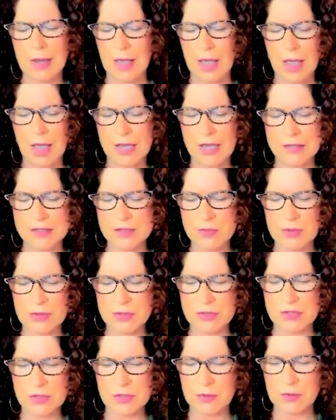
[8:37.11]
I
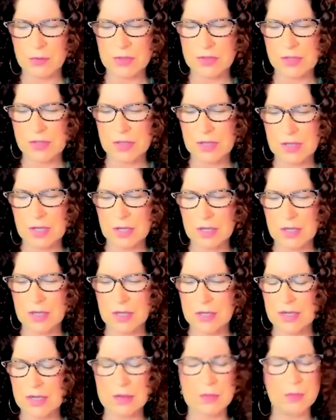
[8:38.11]
experience you with a
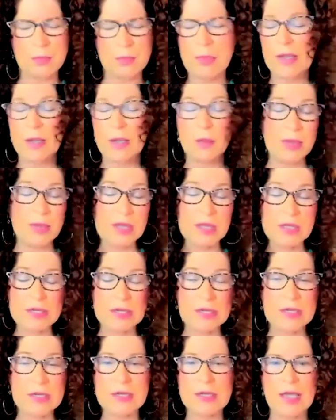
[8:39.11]
and
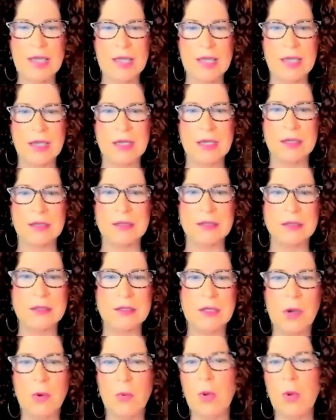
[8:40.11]
impeccability and